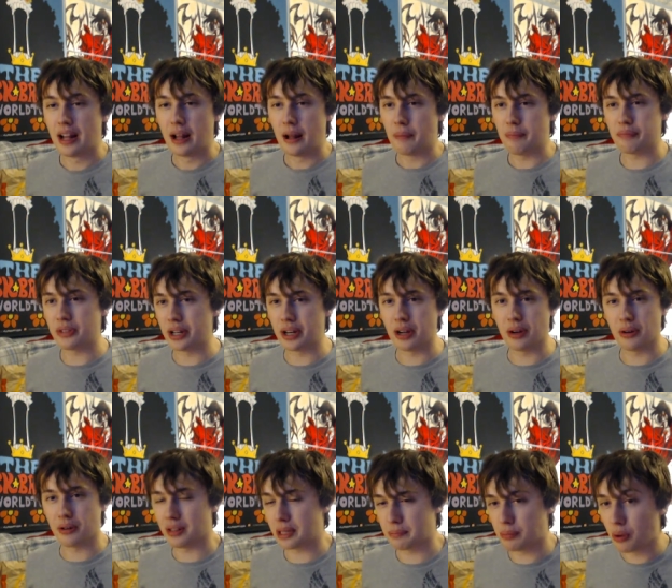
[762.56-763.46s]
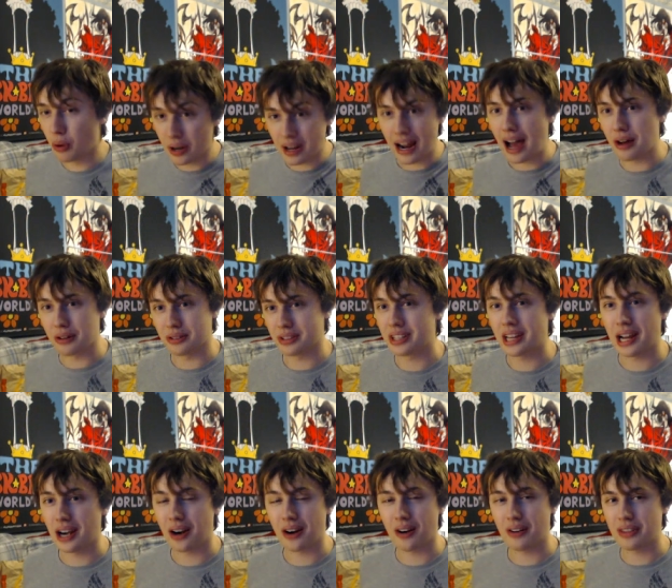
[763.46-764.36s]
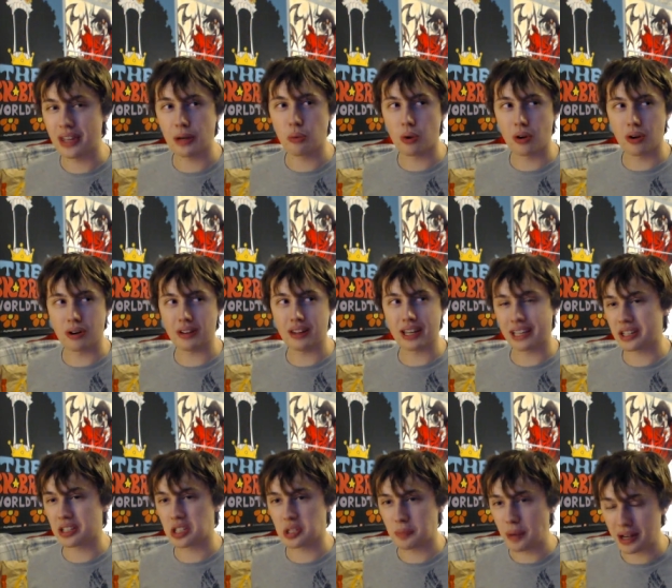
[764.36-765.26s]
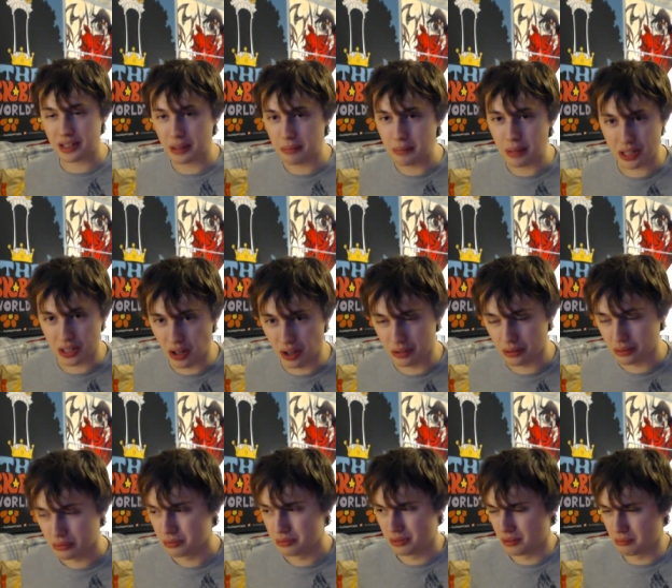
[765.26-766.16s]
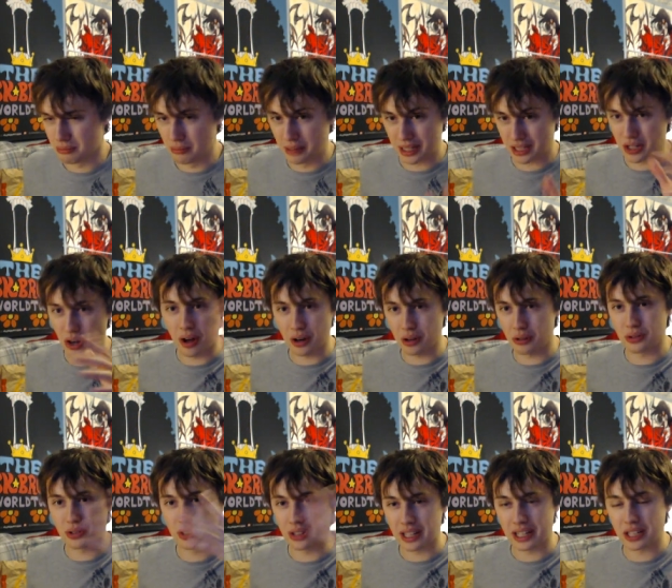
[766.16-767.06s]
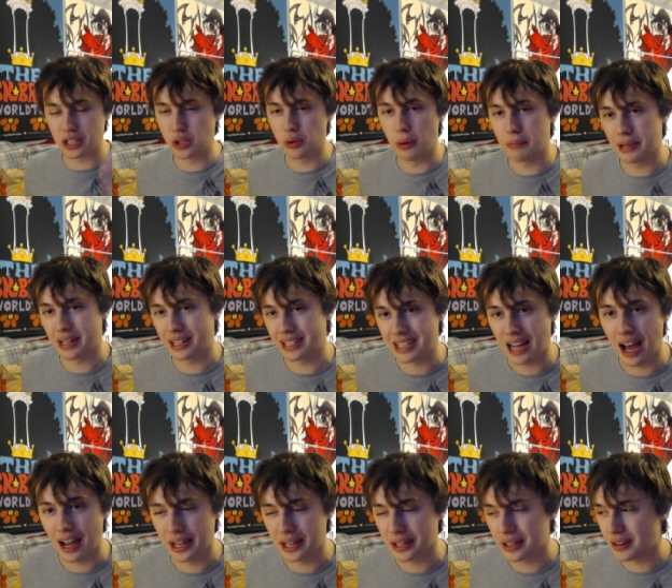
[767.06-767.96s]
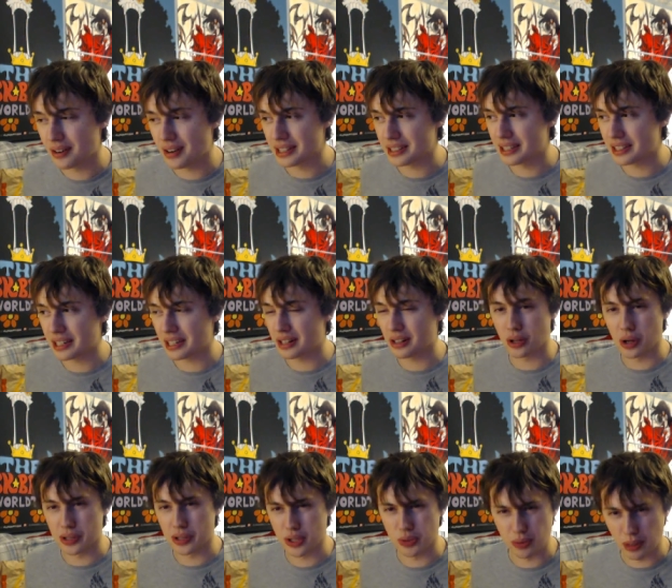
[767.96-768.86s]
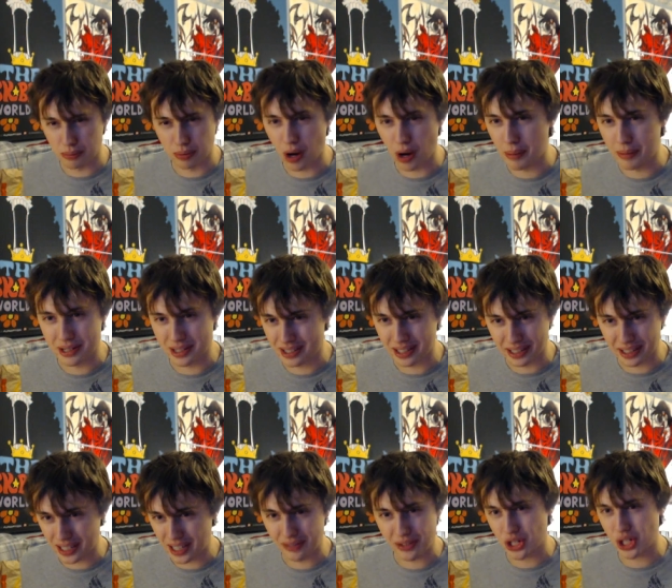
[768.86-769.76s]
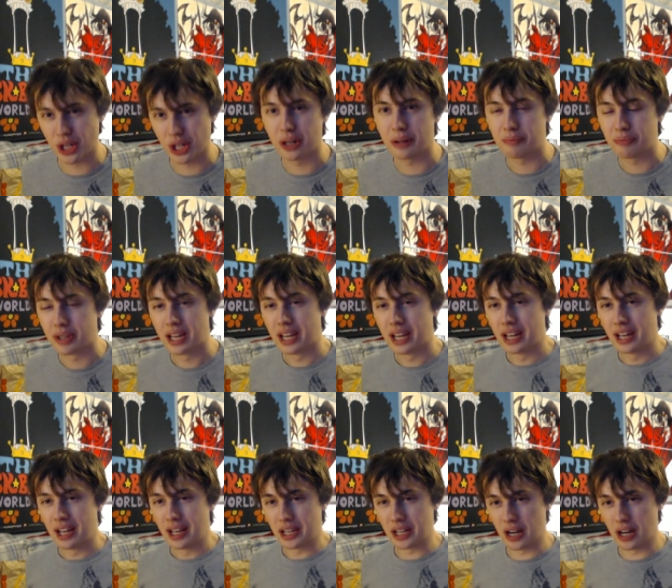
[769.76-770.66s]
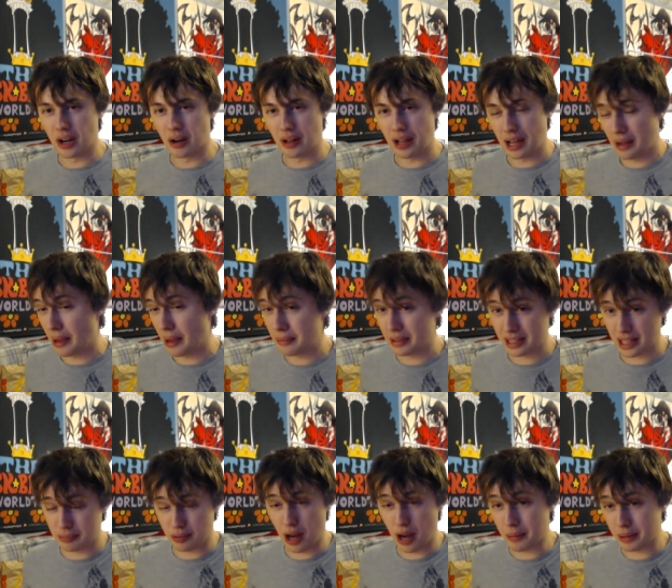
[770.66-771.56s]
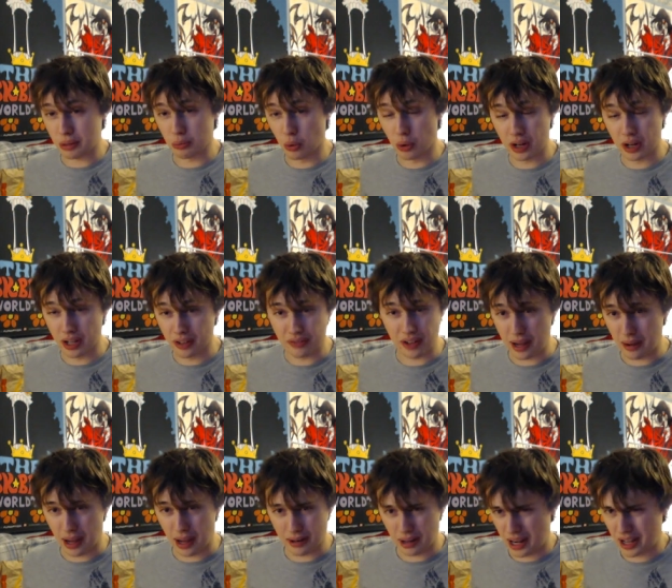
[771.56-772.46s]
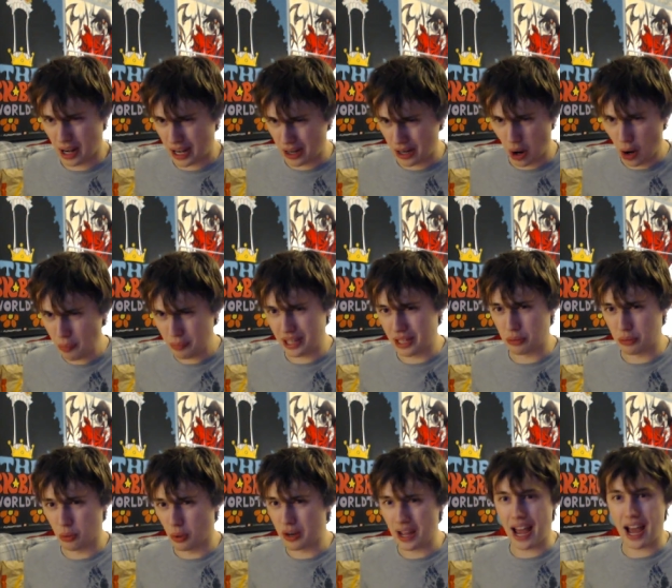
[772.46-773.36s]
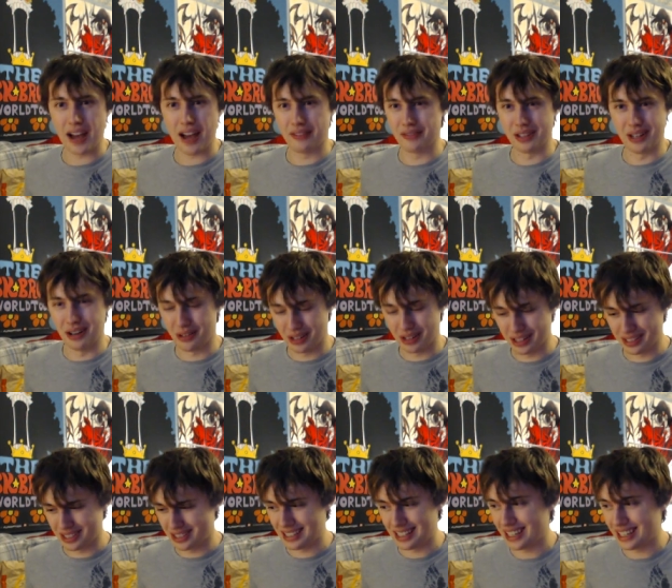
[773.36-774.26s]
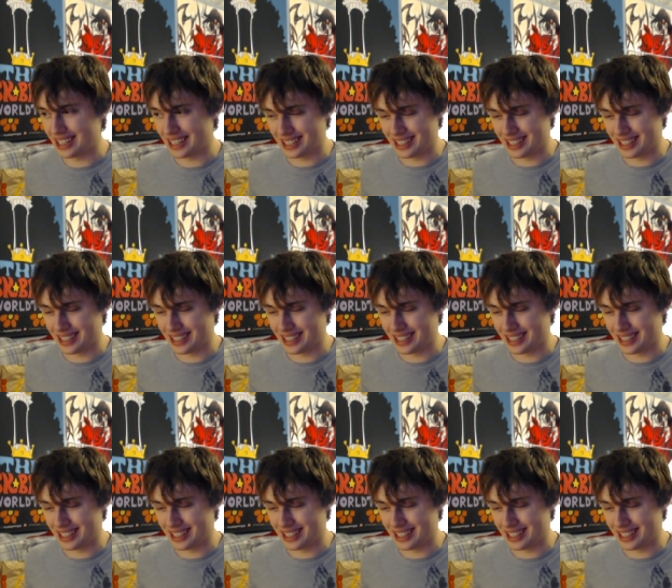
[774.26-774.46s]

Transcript: you know like put it out there, and they weren't like expecting McDonald's McDonald's to like do a big tie-in or anything. And Adult Swim probably just didn't give a shit. You know, I, I mean, they probably would have. I, I I hope they would have. You know, because it's like